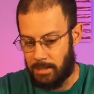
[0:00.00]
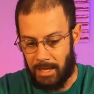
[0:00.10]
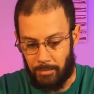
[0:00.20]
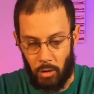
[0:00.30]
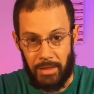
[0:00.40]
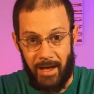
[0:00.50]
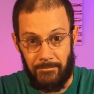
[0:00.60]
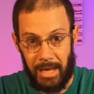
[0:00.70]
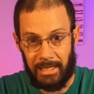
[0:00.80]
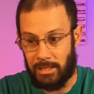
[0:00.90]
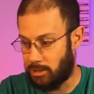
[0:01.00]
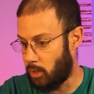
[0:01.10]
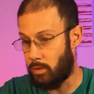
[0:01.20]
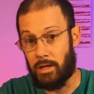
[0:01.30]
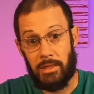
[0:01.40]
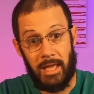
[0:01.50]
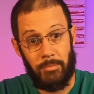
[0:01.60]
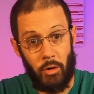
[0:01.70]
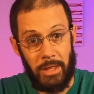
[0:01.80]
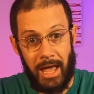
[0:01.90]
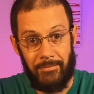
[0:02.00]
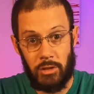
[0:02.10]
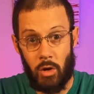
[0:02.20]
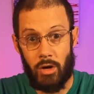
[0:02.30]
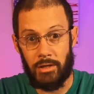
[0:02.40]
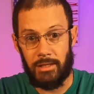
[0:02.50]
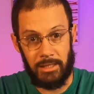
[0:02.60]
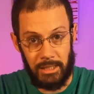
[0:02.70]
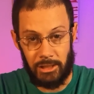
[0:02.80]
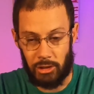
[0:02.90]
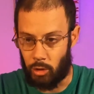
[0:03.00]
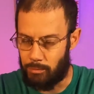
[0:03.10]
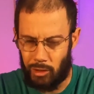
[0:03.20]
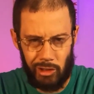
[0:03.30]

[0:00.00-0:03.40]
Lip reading: They both have baking soda. They both have Dawn dish soap.